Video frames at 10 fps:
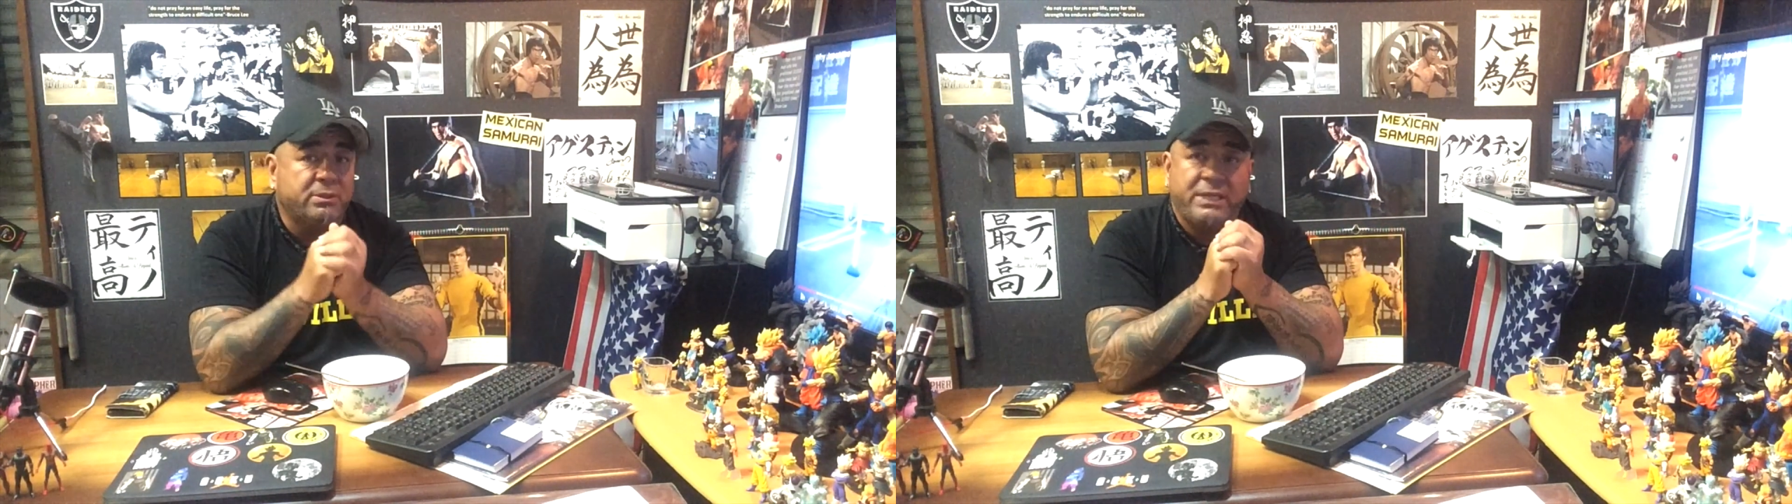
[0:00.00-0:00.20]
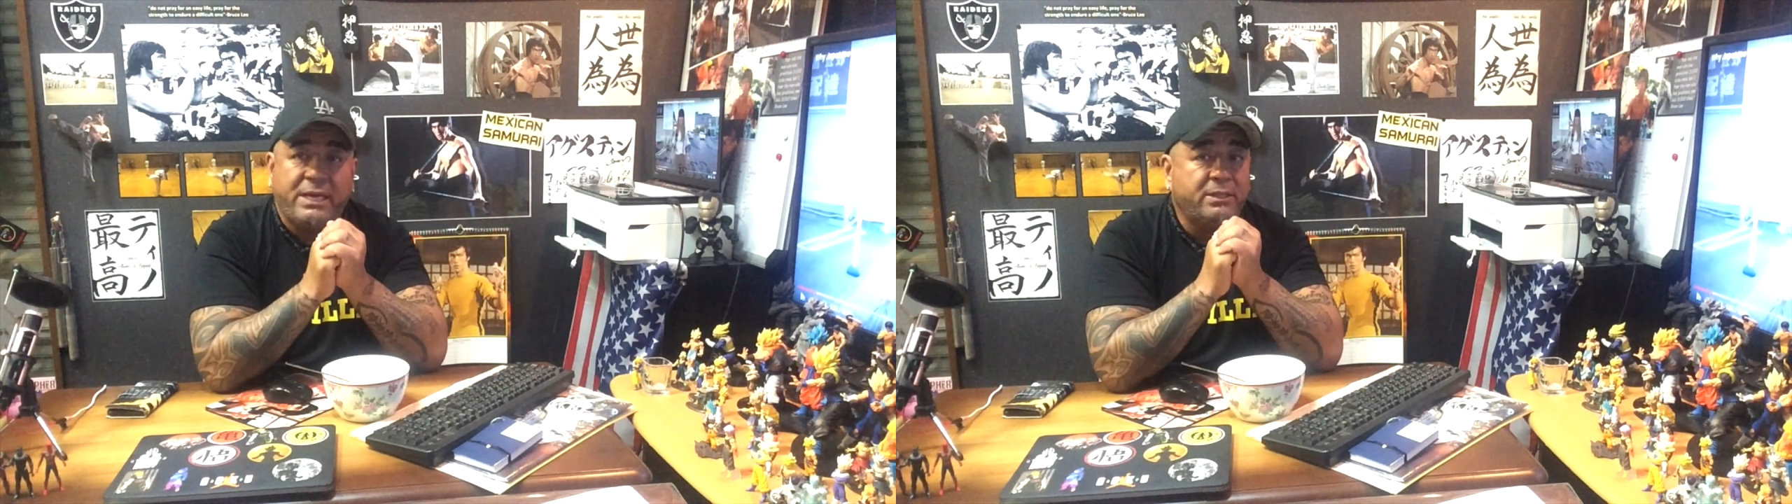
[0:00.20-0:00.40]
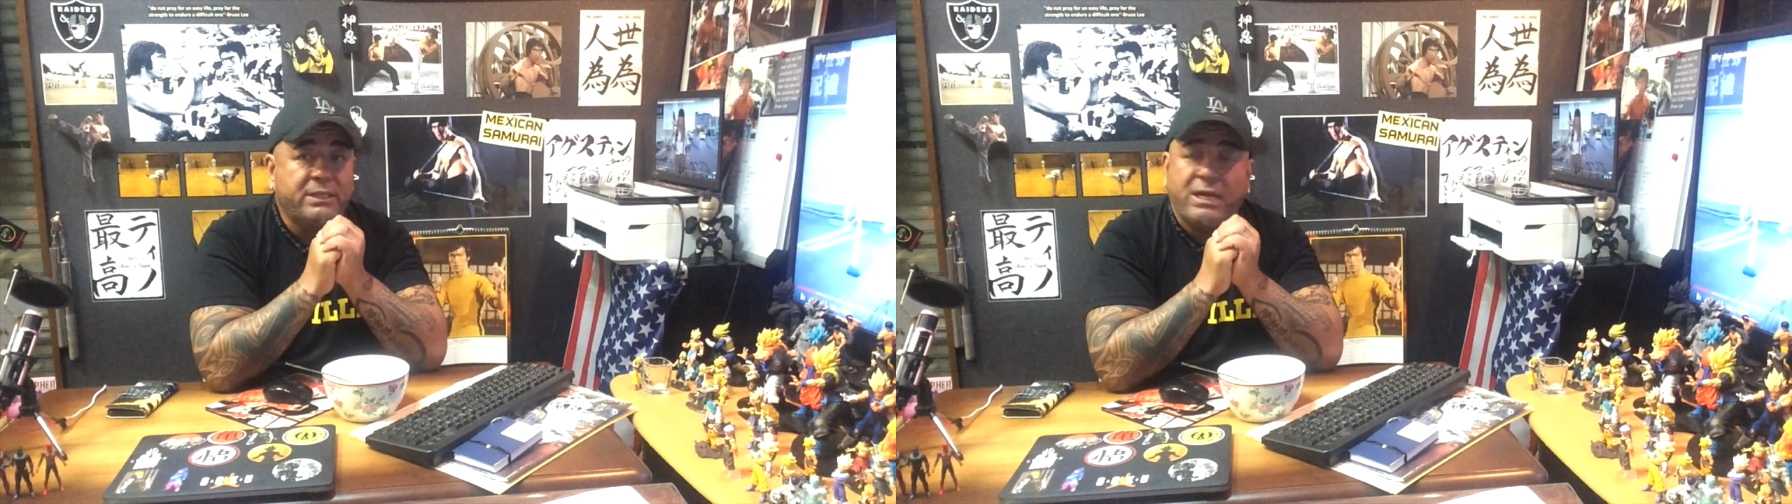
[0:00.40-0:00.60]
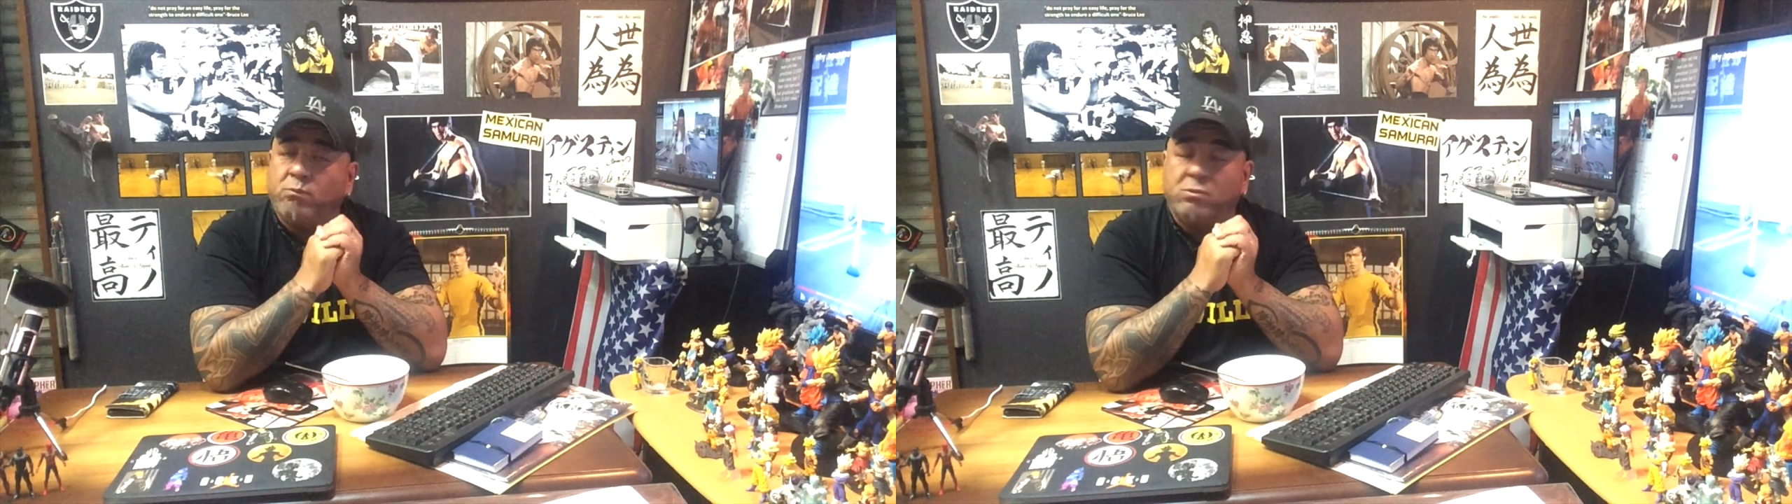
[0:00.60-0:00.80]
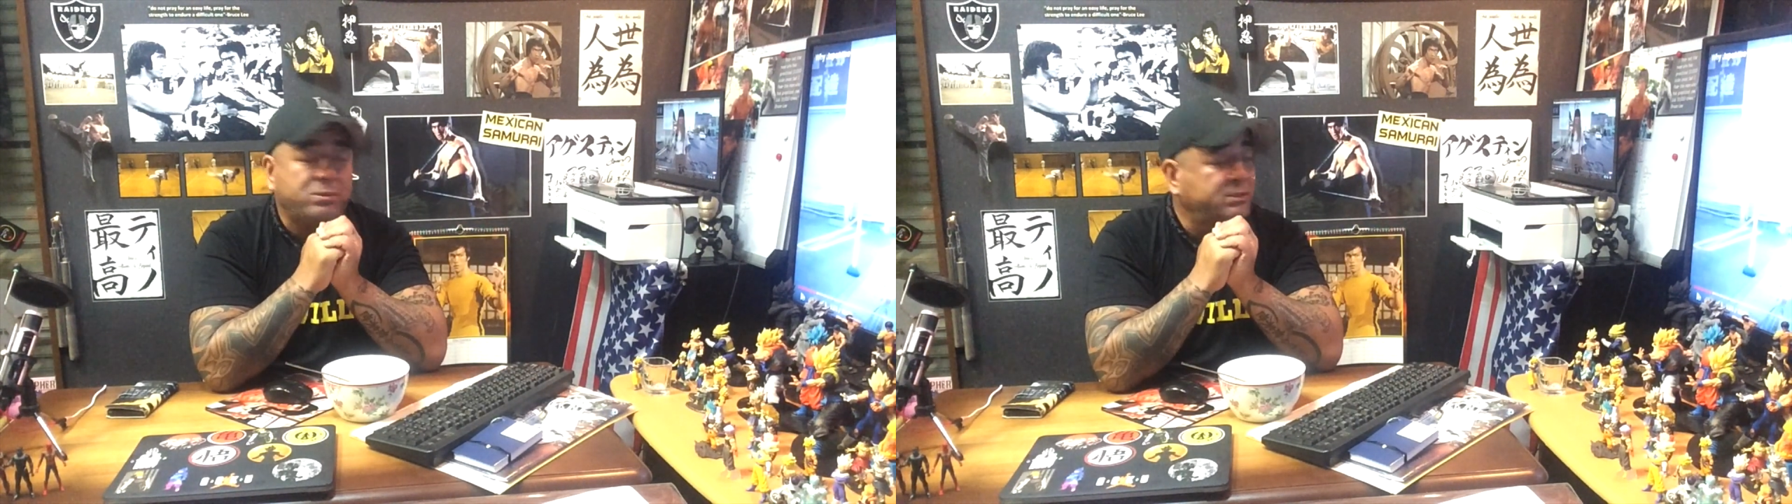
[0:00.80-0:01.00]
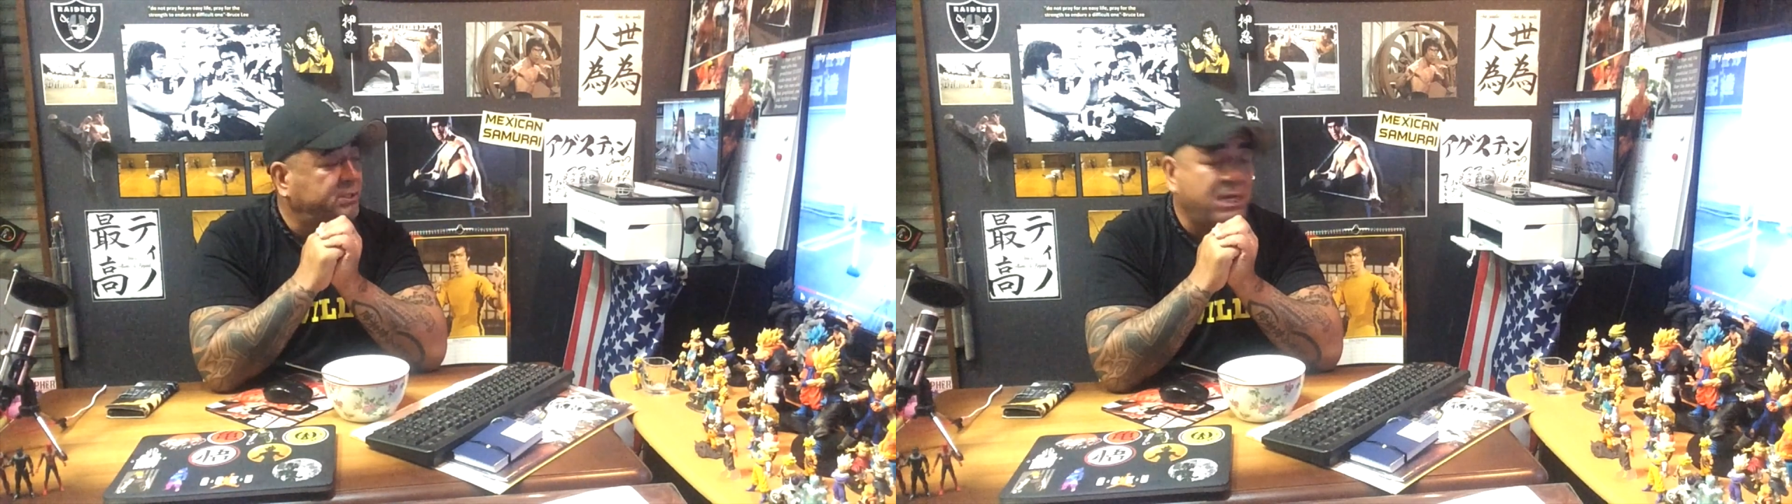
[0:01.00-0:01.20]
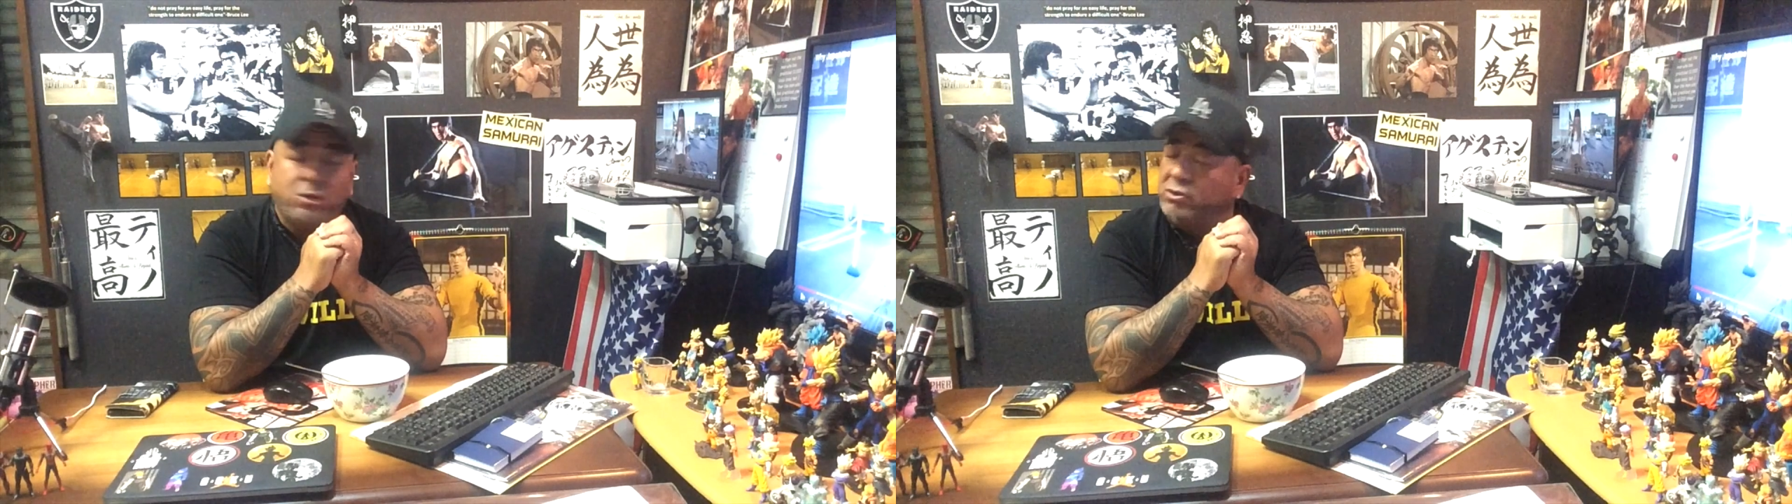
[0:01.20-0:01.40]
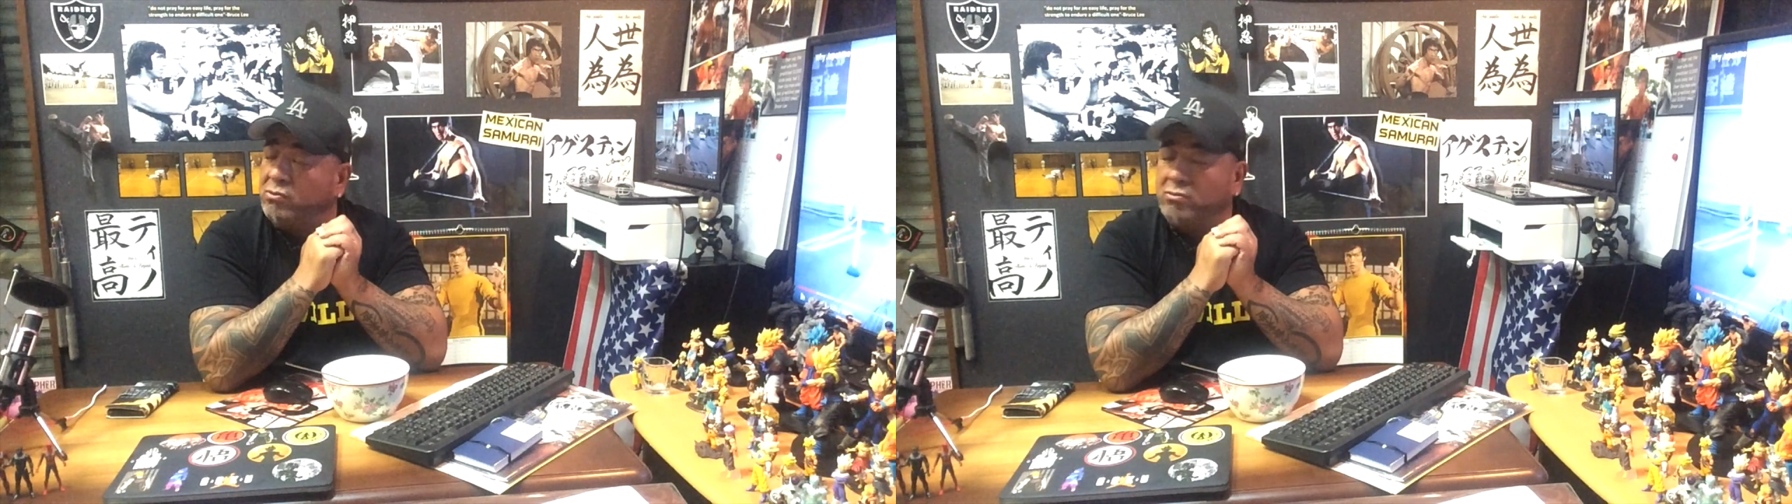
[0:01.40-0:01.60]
they will tell you